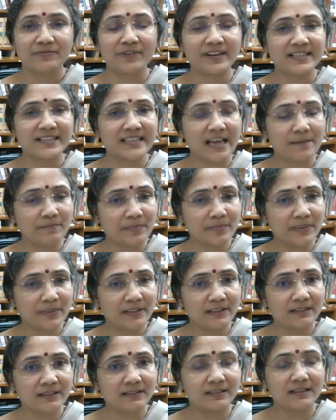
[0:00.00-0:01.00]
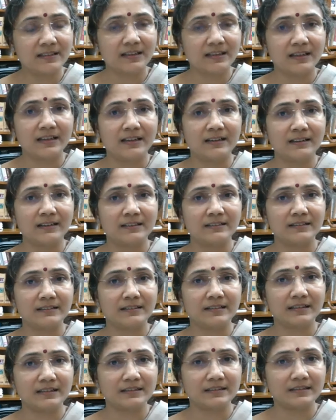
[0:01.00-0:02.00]
for example,
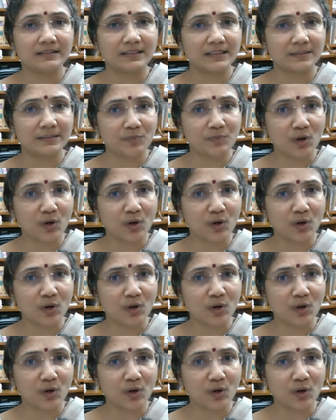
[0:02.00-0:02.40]
the